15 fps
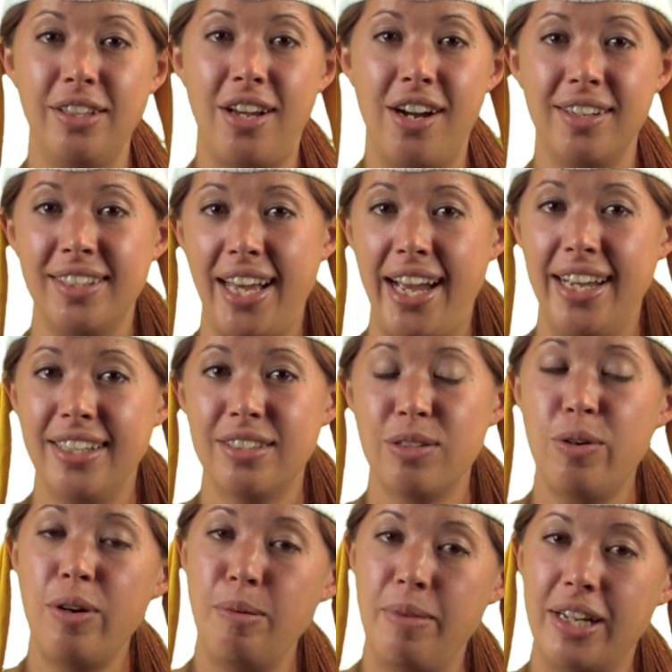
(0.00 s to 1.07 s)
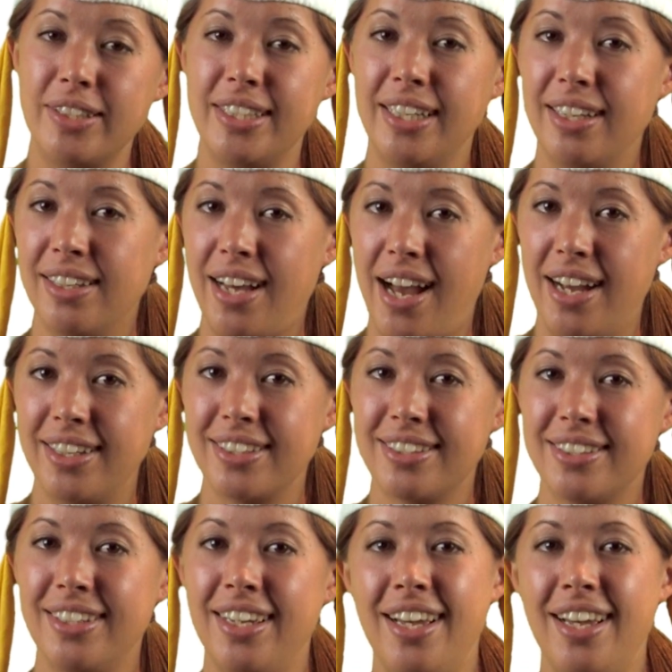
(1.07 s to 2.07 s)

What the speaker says: long legs or melting clocks.